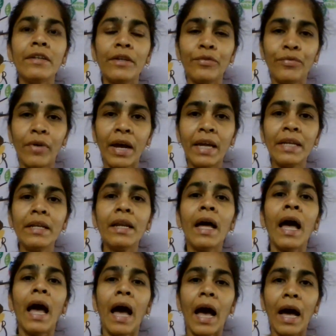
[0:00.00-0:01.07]
refine
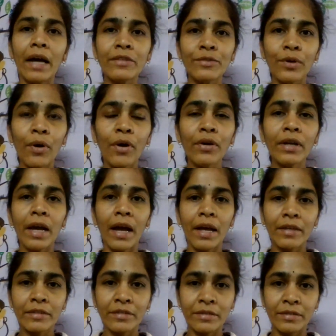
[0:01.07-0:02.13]
as long
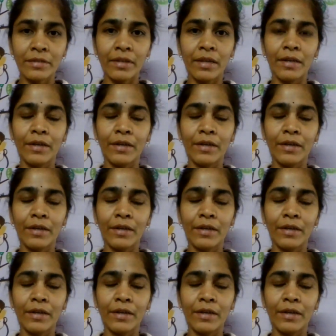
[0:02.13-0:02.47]
as